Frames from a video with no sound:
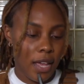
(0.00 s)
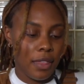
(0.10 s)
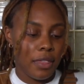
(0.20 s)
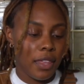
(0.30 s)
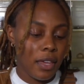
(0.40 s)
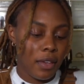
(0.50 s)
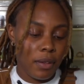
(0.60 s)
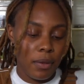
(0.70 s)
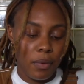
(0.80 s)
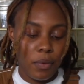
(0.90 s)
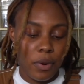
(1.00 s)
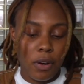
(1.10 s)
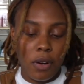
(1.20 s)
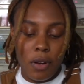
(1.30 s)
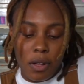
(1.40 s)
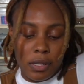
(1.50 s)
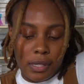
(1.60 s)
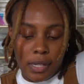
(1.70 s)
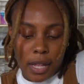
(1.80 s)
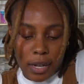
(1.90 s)
I think we're all
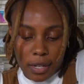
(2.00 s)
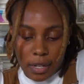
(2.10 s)
set